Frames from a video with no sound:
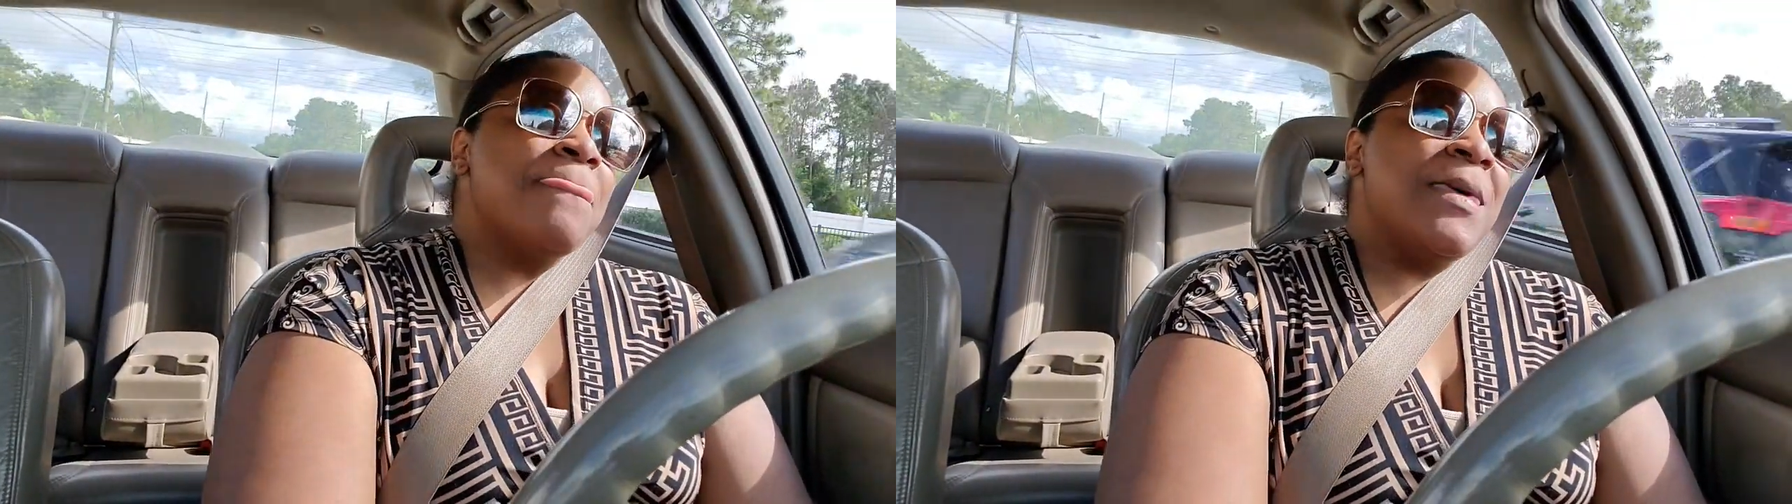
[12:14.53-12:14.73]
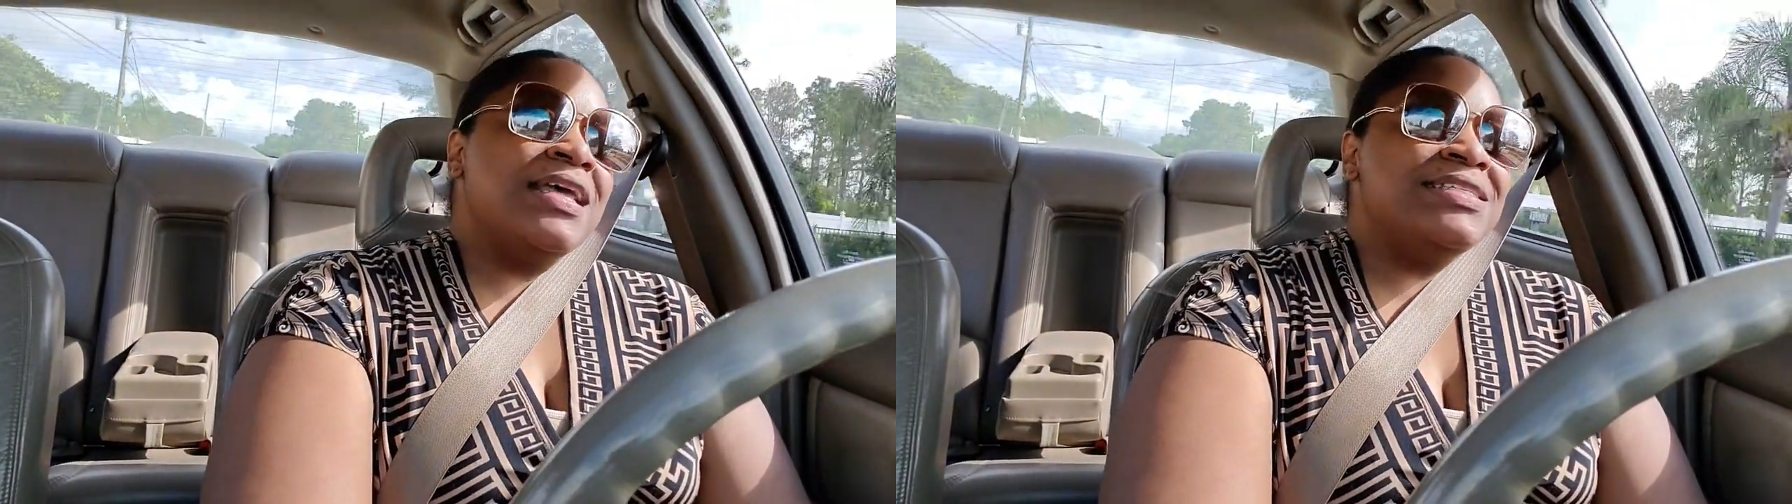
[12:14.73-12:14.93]

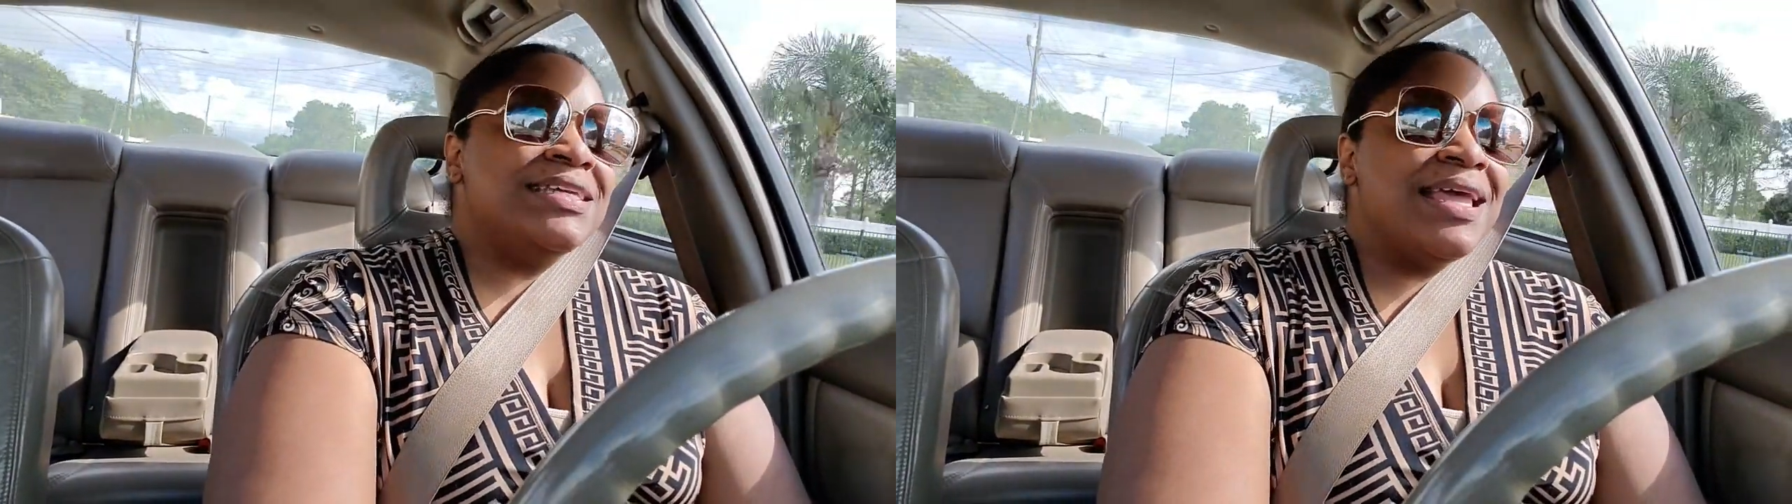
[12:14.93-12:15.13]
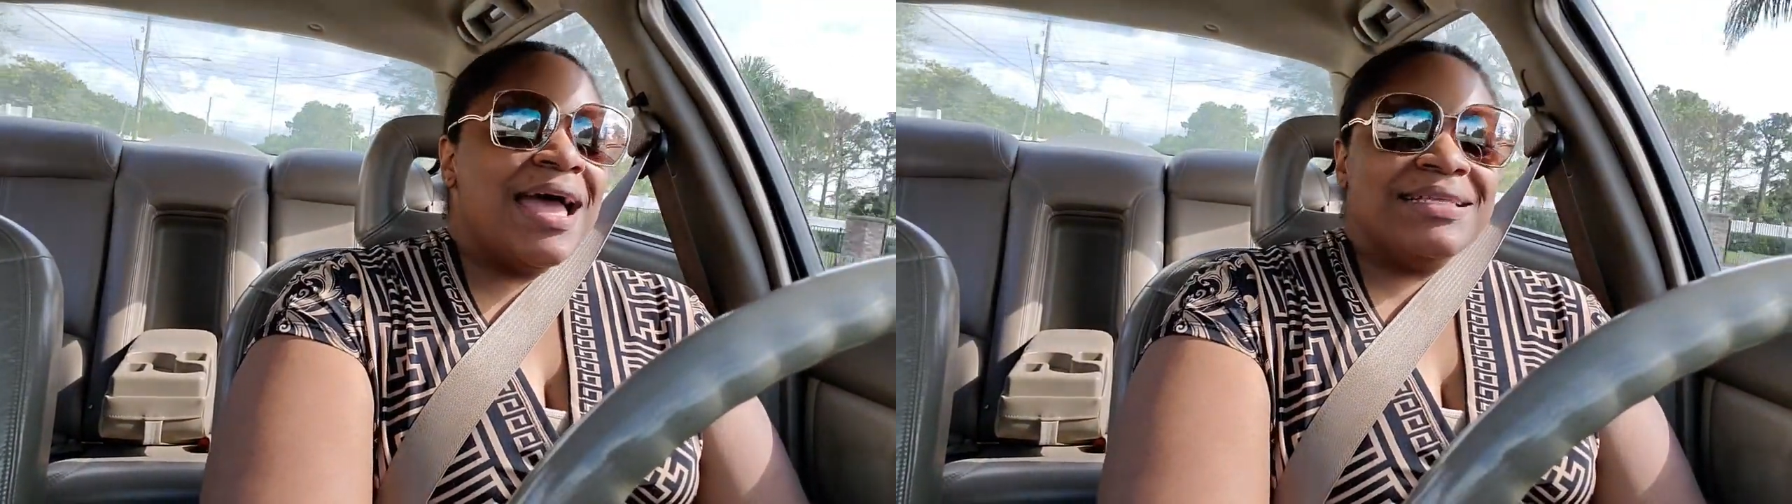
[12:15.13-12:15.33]

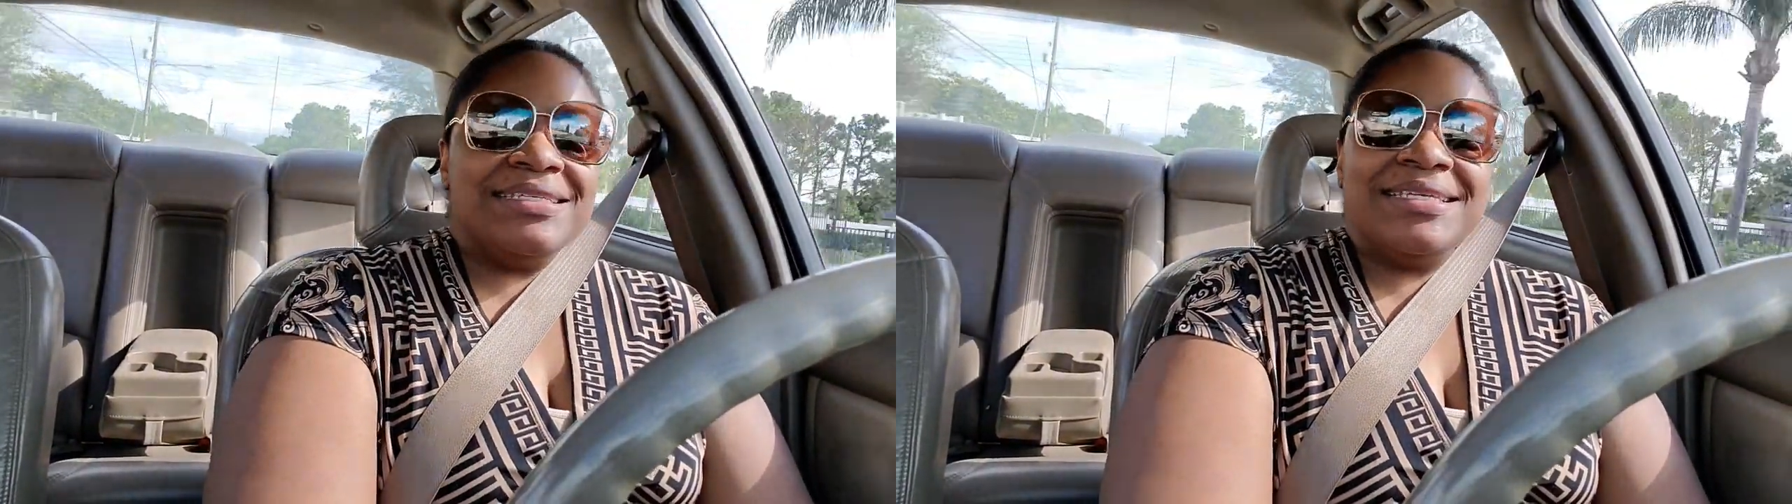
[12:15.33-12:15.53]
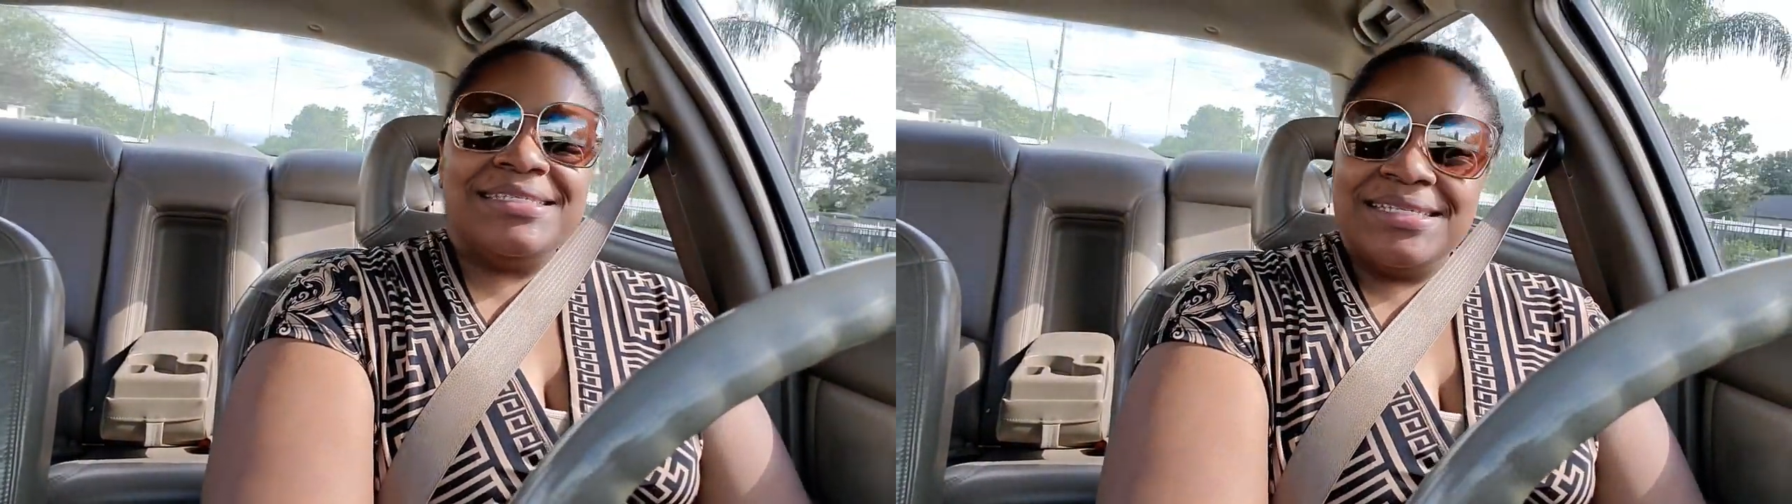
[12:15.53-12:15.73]
said,
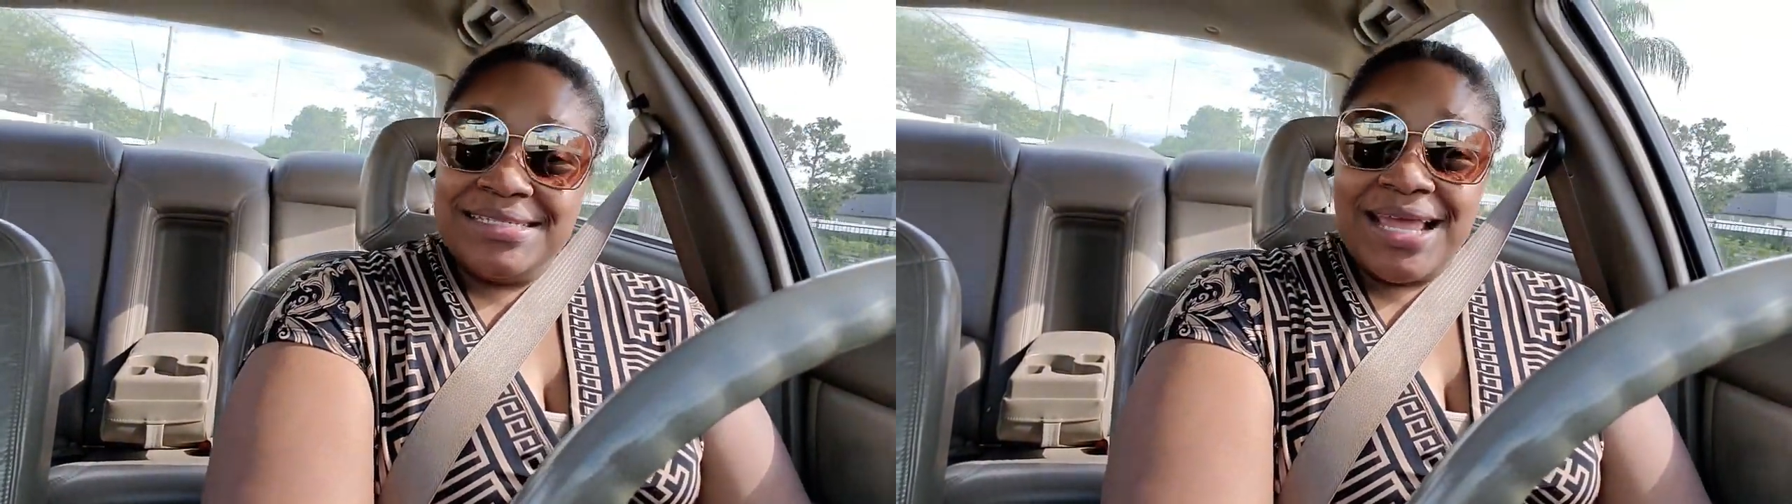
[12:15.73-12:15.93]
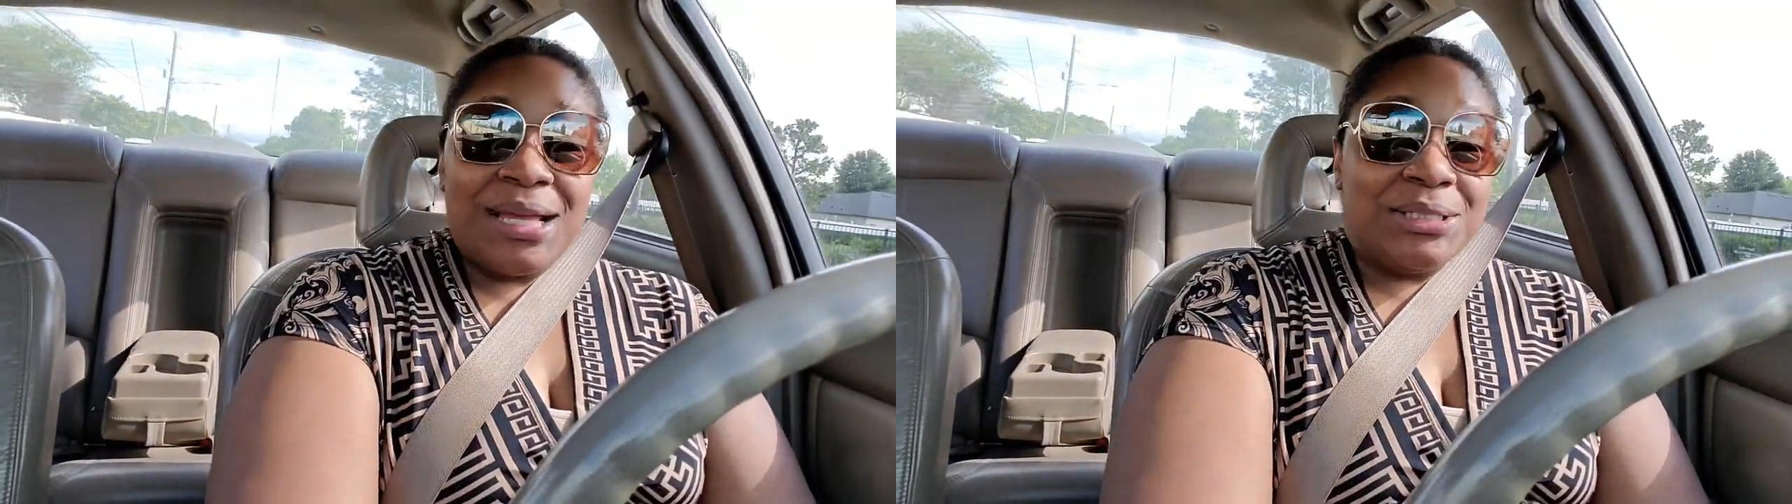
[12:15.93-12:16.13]
Auntie, it's
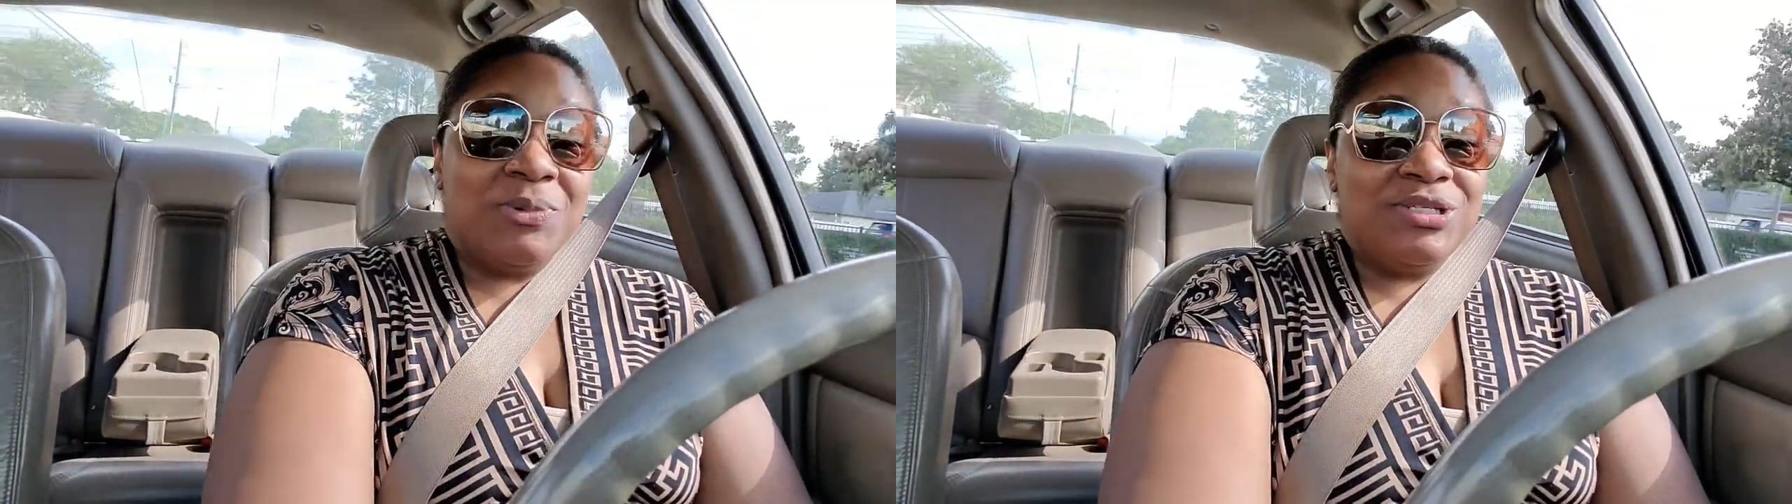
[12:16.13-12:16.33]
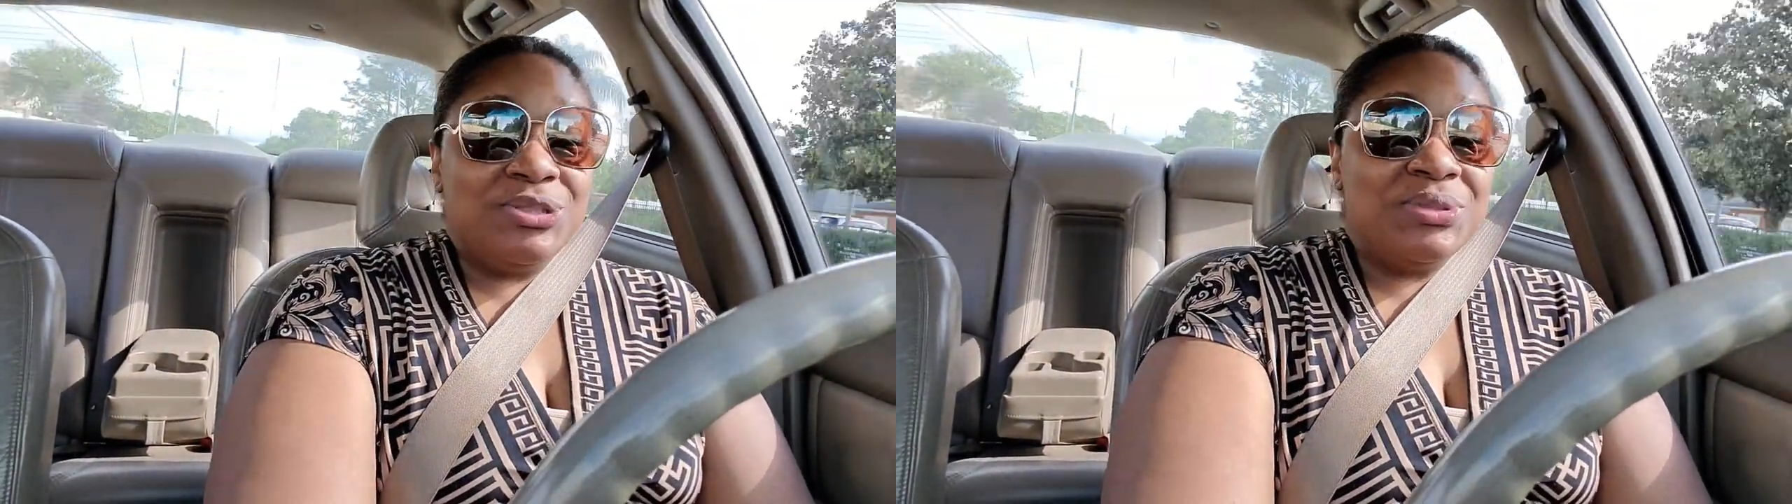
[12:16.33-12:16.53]
exactly
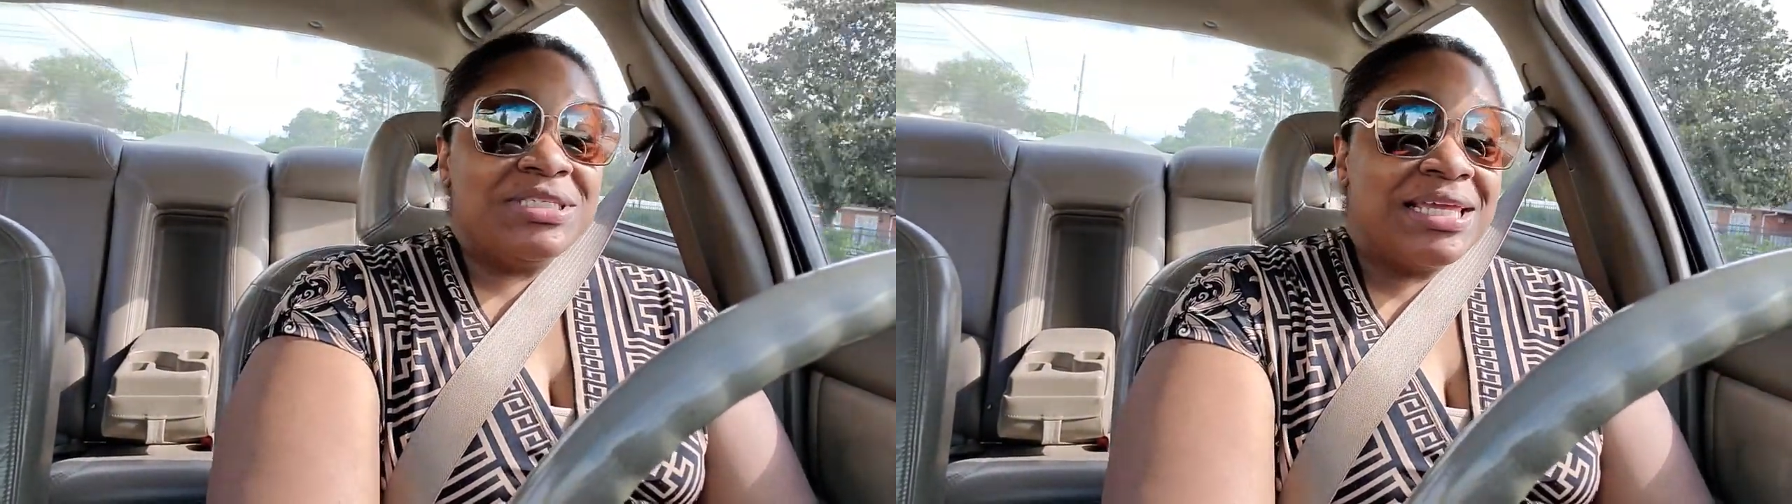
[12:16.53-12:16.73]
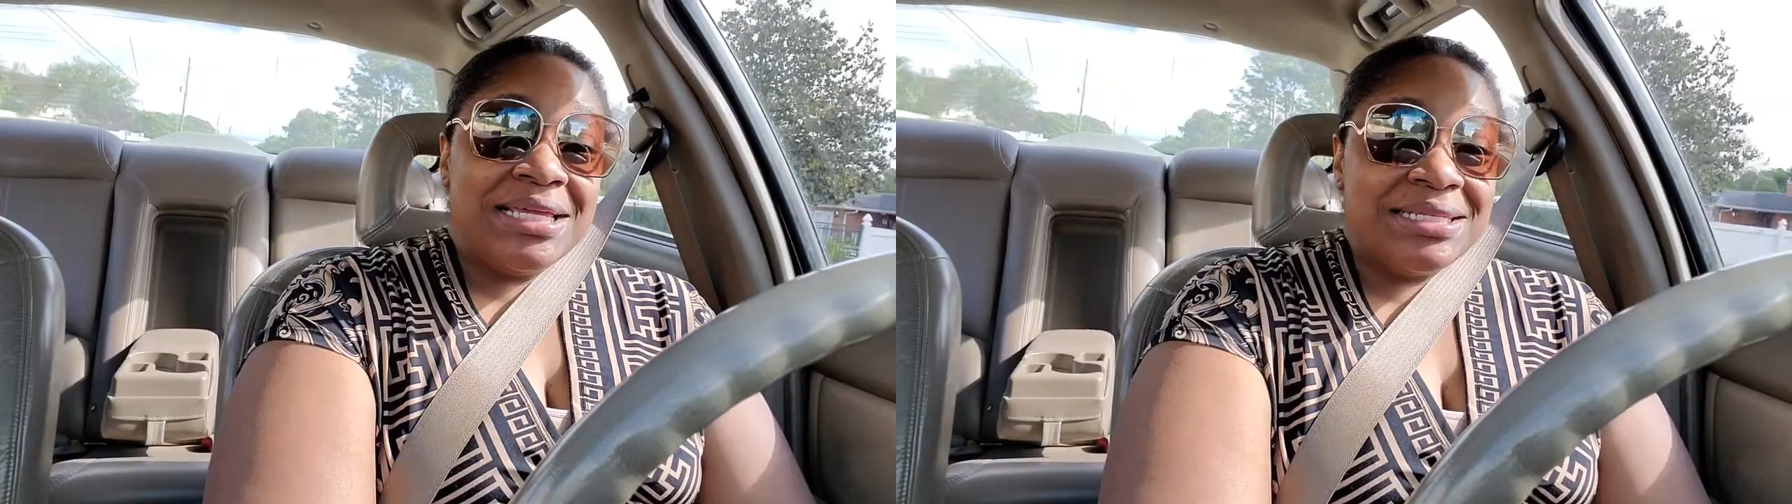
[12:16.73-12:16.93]
what you see.